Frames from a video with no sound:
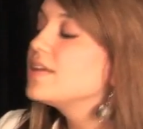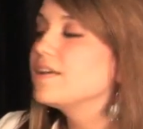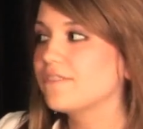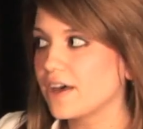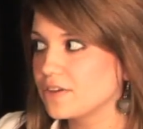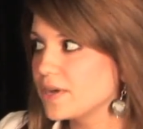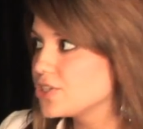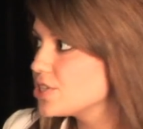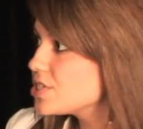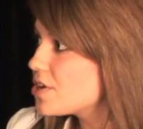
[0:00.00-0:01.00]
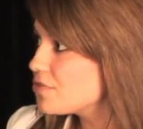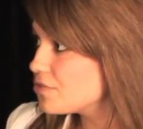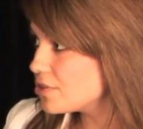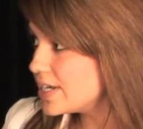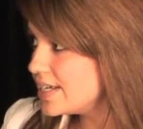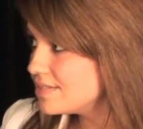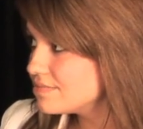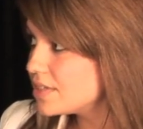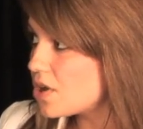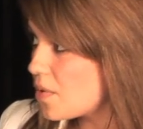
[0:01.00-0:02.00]
The evaluations are free.
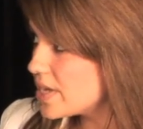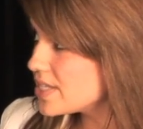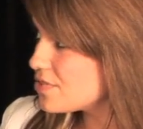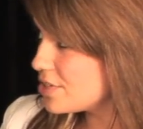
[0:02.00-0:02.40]
They're always